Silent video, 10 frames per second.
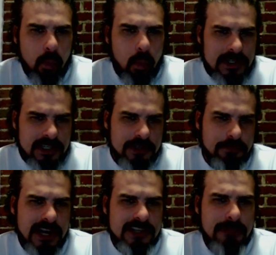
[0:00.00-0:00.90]
what's
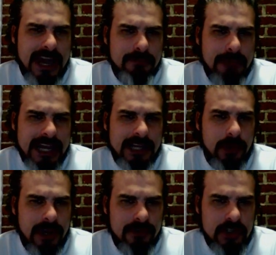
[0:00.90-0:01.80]
expressed mathematically
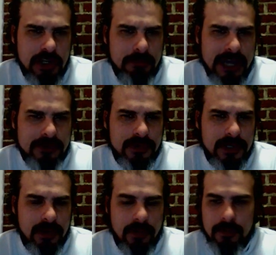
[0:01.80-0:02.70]
or even
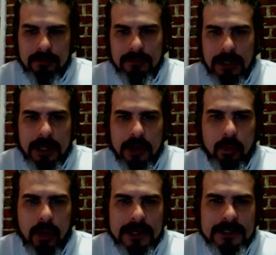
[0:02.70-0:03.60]
geometrically or in other
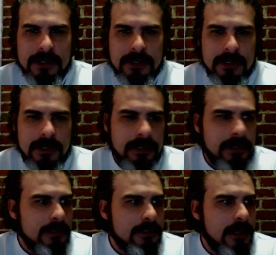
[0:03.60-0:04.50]
ways.
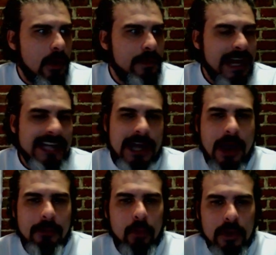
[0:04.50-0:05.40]
So that's how
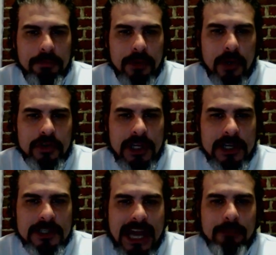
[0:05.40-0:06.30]
I'm going to approach
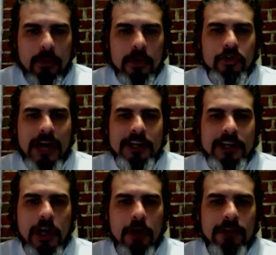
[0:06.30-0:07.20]
this. I'm going to try to
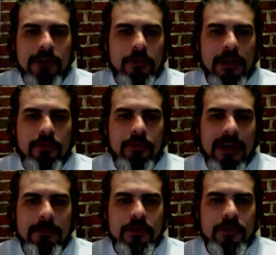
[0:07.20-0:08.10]
show visually through
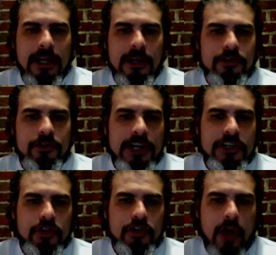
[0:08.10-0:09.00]
imagery,
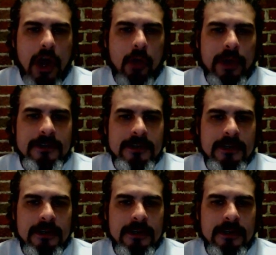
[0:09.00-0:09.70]
illustrations, drawings